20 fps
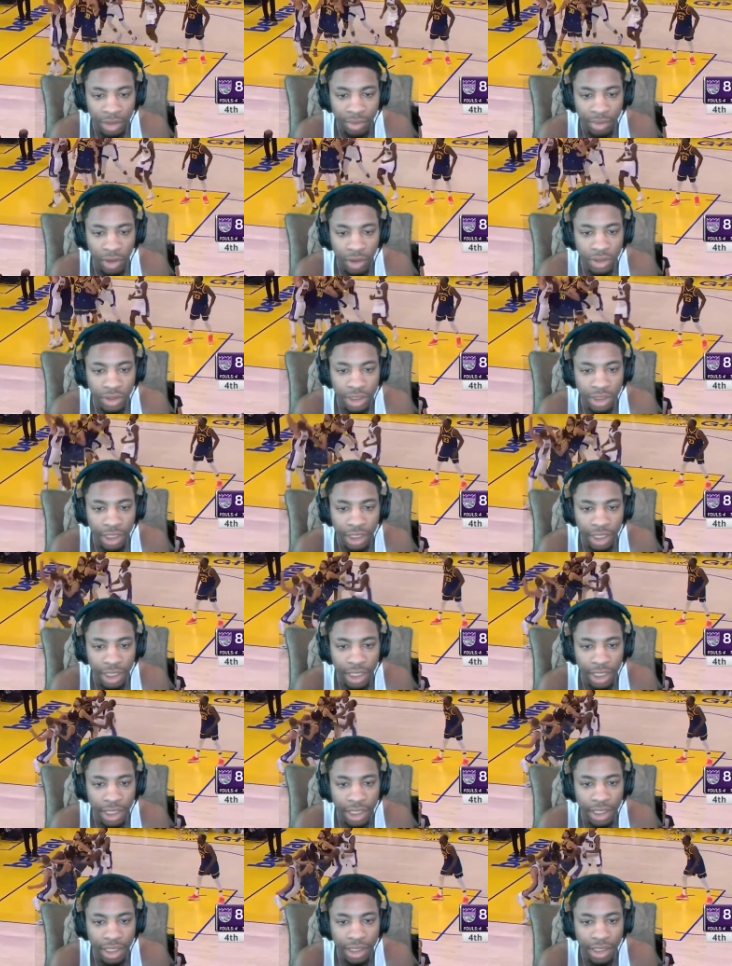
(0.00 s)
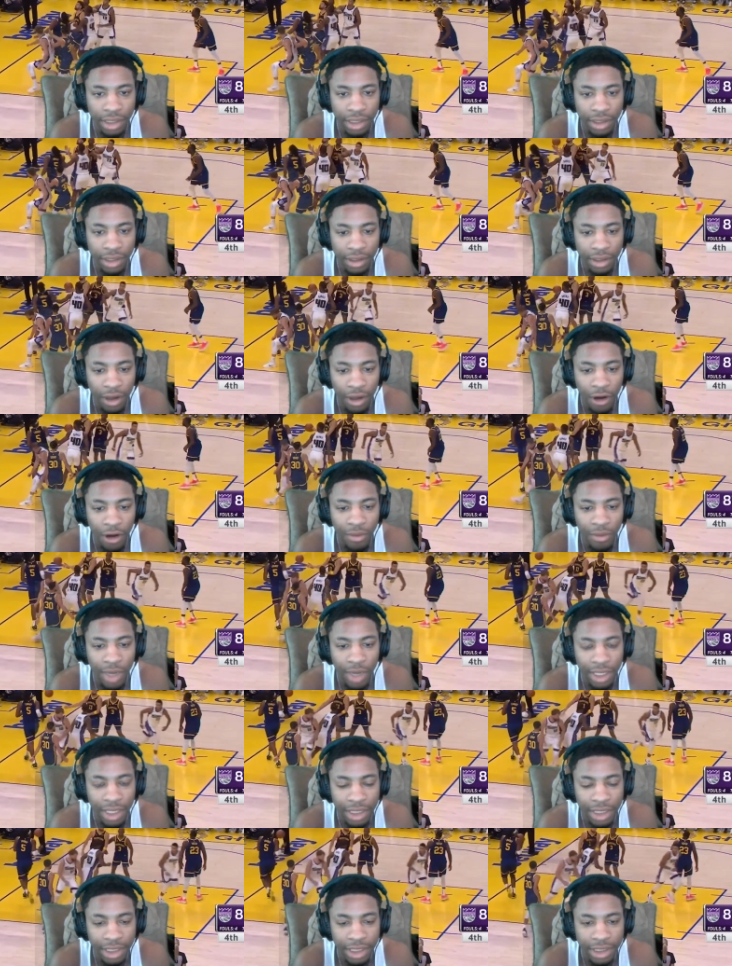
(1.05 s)
Mounus again. Oh
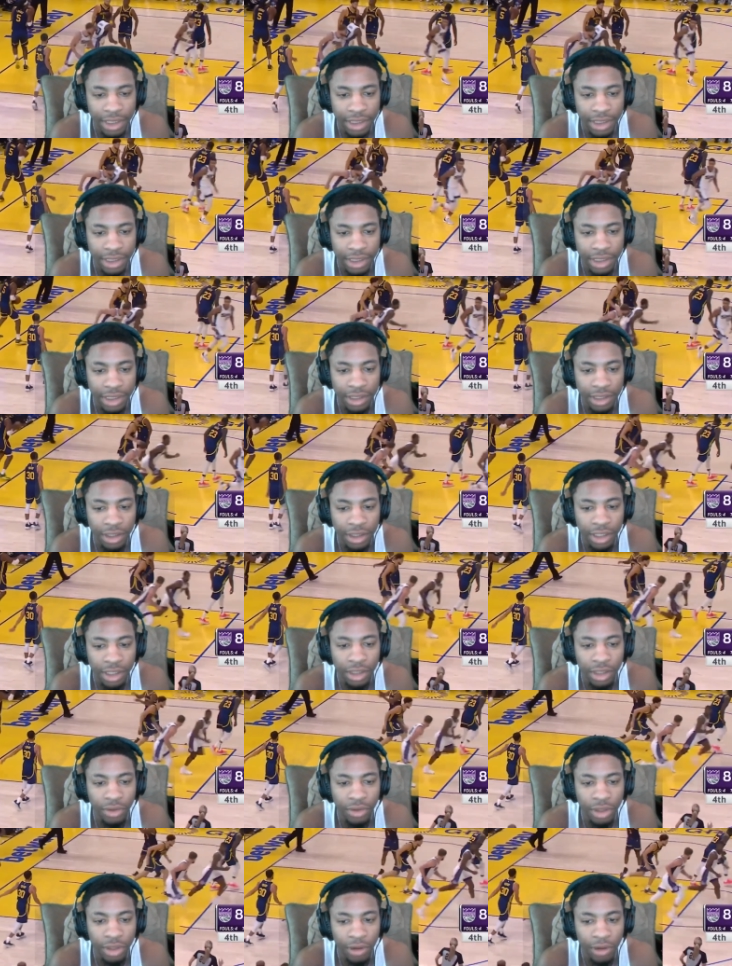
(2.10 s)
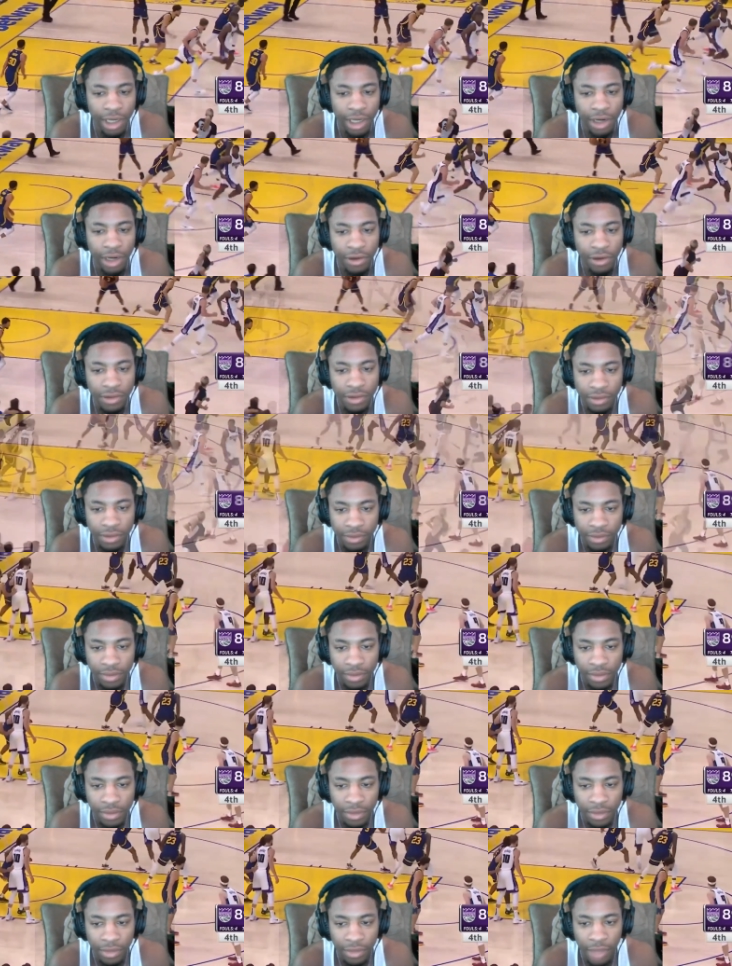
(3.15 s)
my goodness, he's cooking Looney right now.
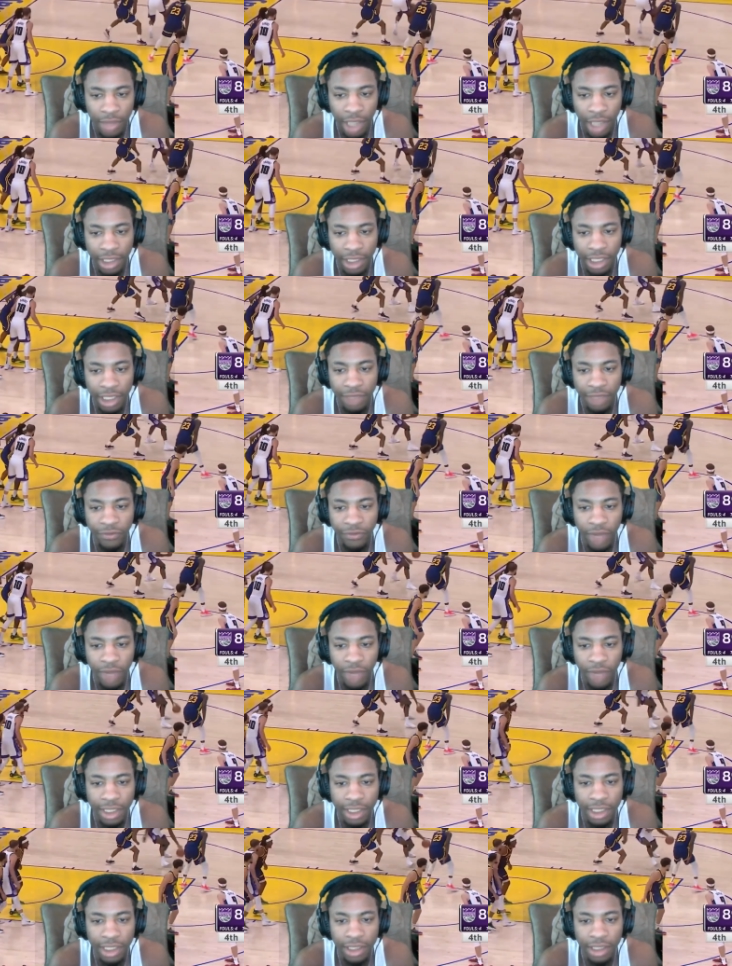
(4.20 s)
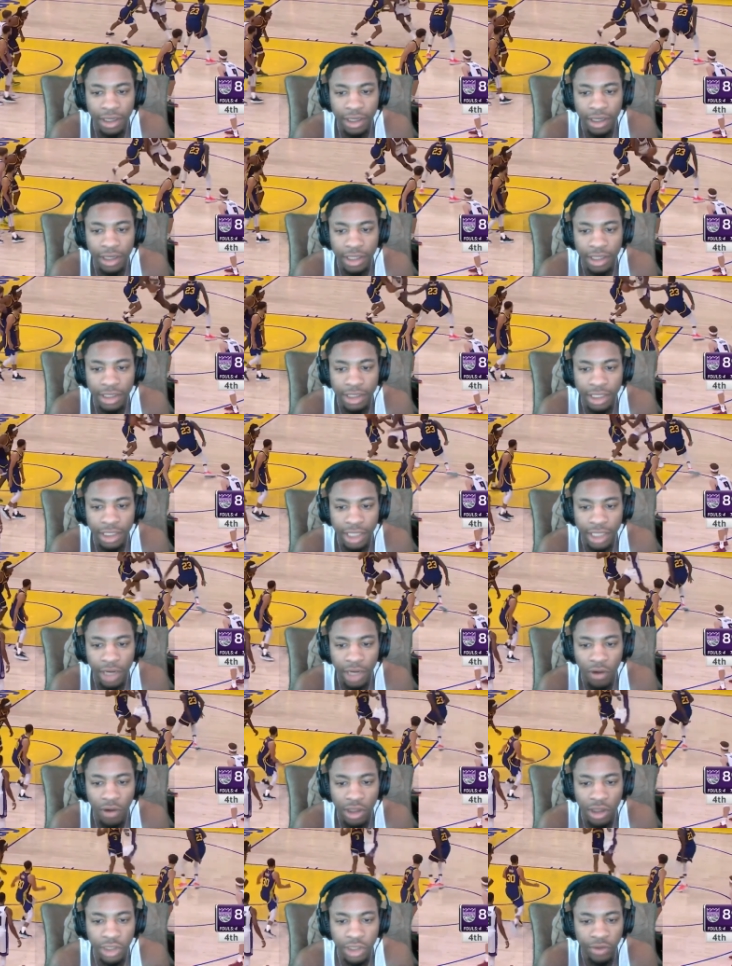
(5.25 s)
I think he, I think he uh, took that
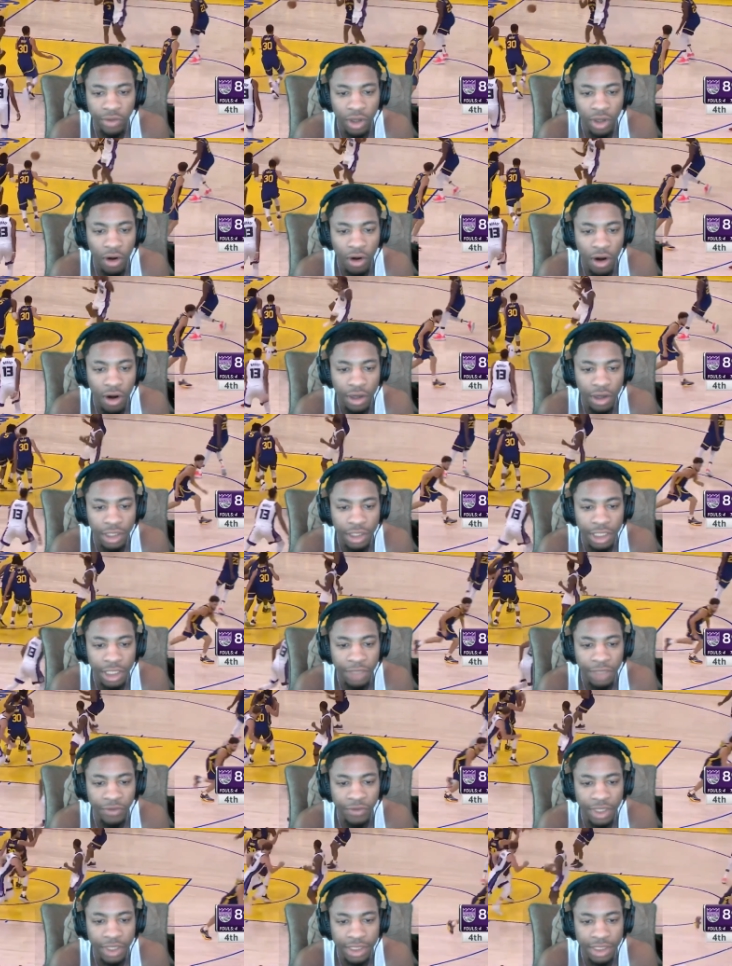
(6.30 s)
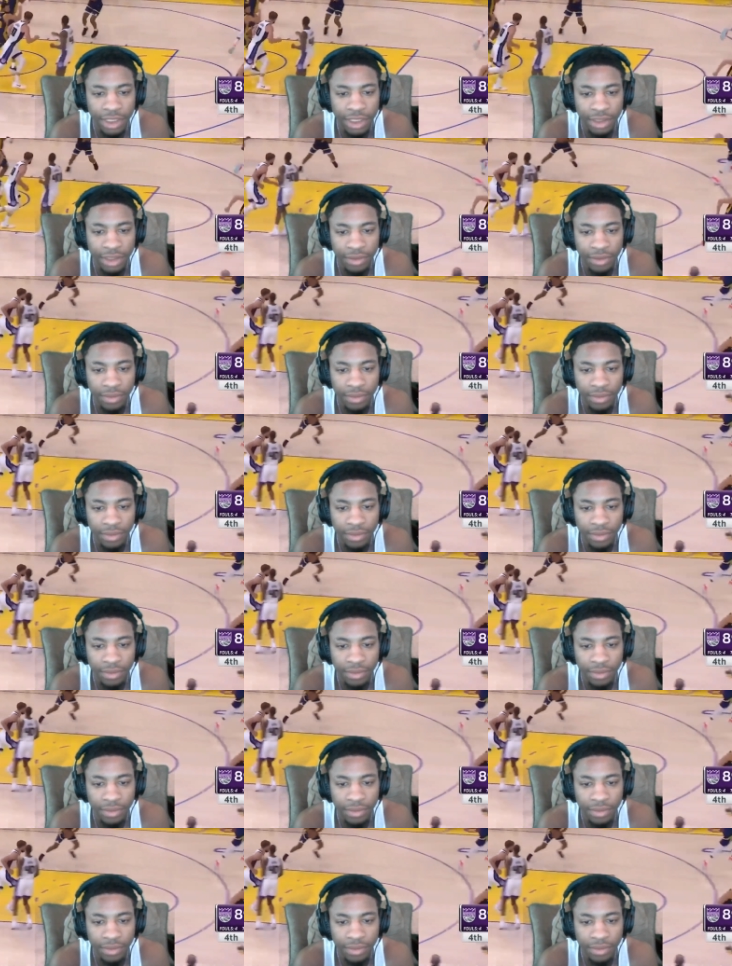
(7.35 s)
crossover to heart. Good defense.